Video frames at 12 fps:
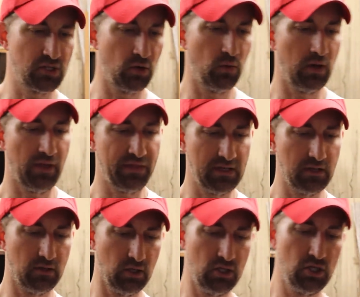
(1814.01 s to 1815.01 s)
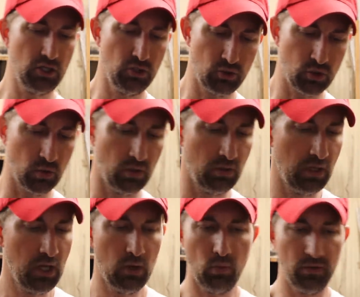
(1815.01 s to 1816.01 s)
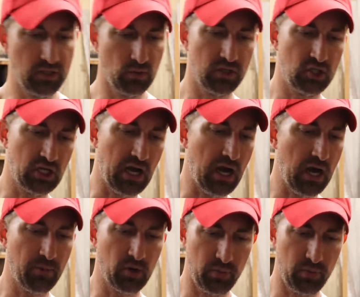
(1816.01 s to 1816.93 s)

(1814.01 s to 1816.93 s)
So I think a good neutral will do the job.